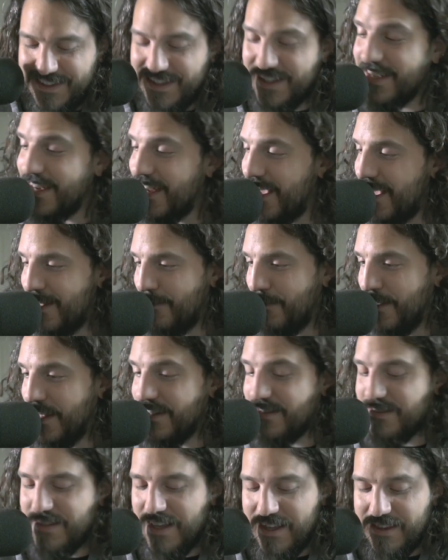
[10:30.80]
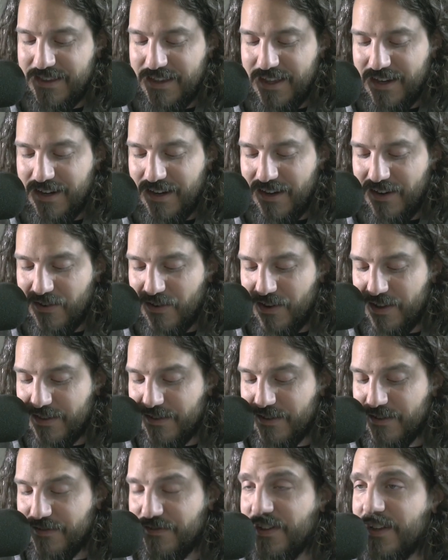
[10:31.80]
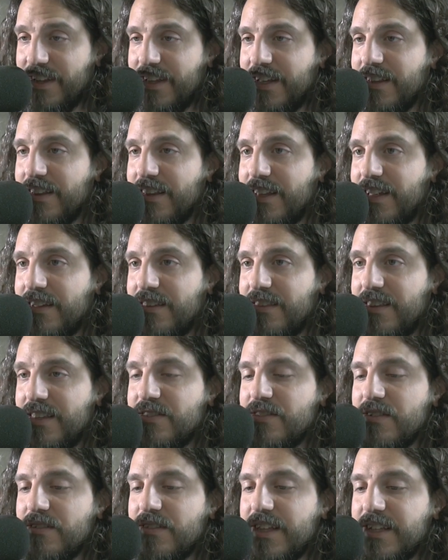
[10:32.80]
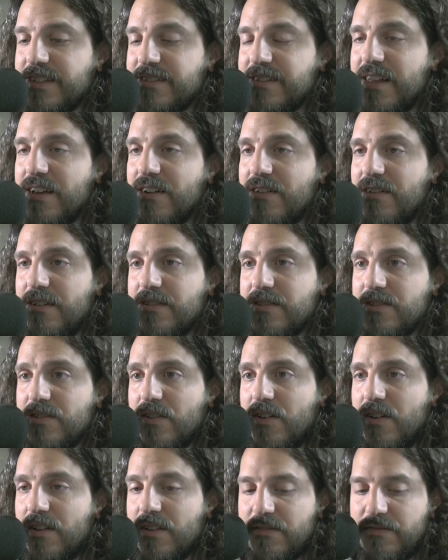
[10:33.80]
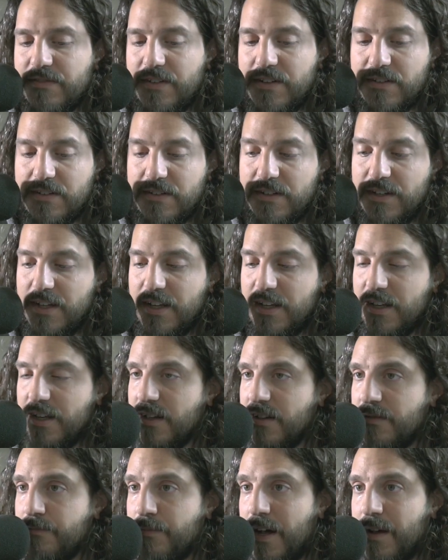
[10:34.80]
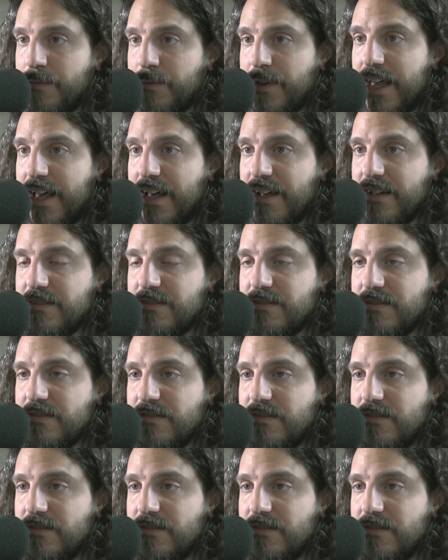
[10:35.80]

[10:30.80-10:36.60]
The 90s. And then our other affiliate links. These are links that are under all of our Popcacks.